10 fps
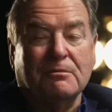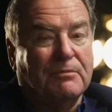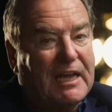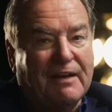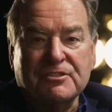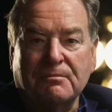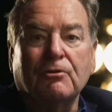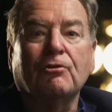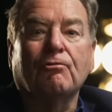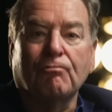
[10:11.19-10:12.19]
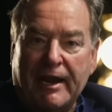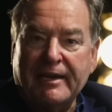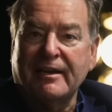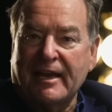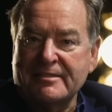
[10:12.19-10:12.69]
and we have some
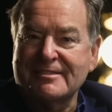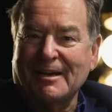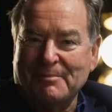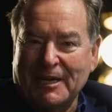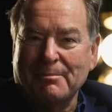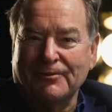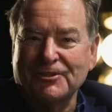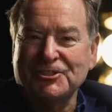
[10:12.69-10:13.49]
great guests coming up on the